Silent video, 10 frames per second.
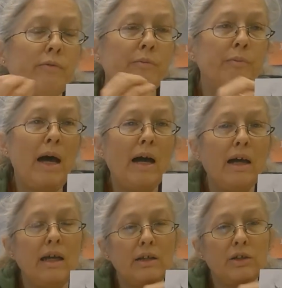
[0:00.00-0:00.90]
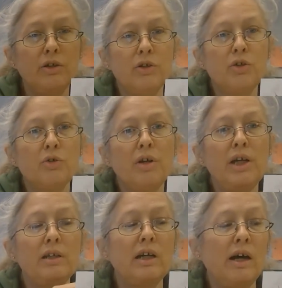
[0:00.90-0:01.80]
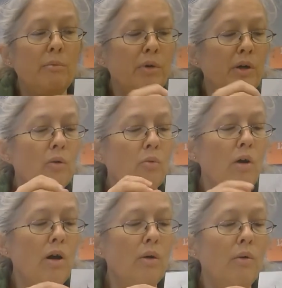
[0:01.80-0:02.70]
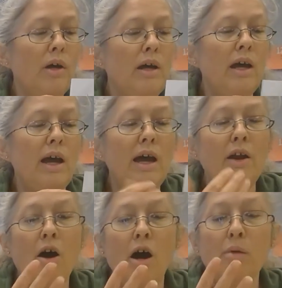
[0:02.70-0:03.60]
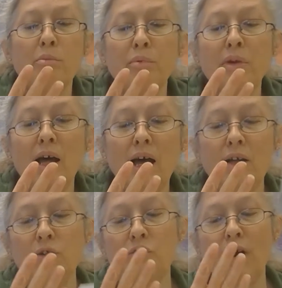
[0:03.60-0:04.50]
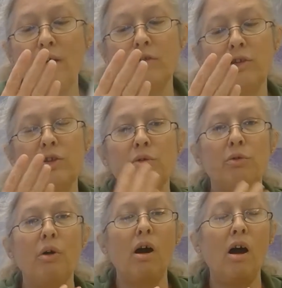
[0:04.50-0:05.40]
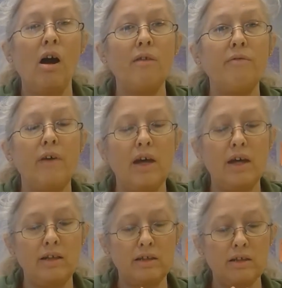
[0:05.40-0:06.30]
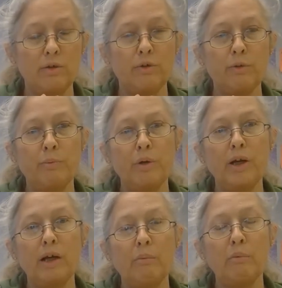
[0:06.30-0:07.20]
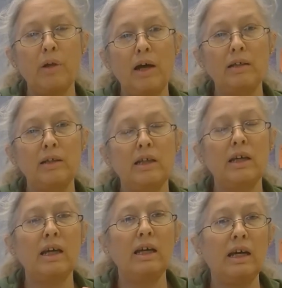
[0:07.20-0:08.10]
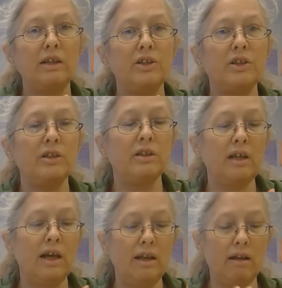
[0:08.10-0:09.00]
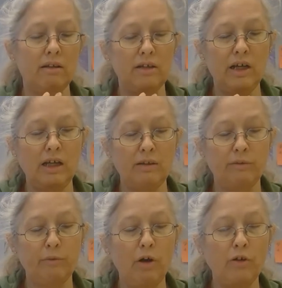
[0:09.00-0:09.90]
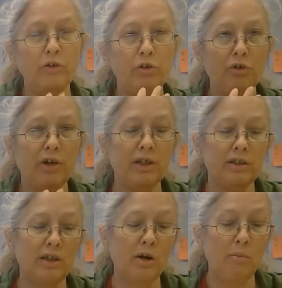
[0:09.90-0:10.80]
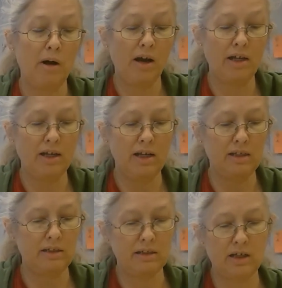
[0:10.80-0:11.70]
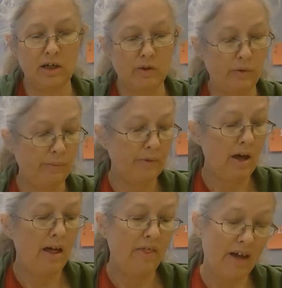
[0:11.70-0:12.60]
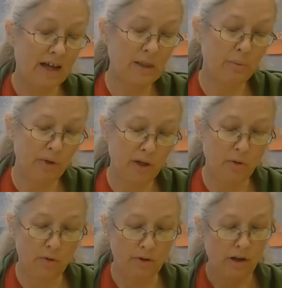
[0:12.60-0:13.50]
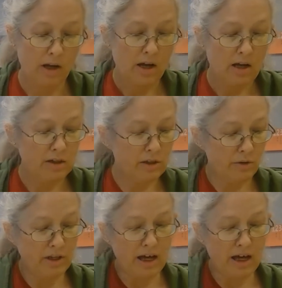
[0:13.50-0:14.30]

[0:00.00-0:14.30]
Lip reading: back into the tree to help it grow. And our blood travels through our veins to bring up blood to the edges and to nutrients that our body needs. So that's pretty cool. So the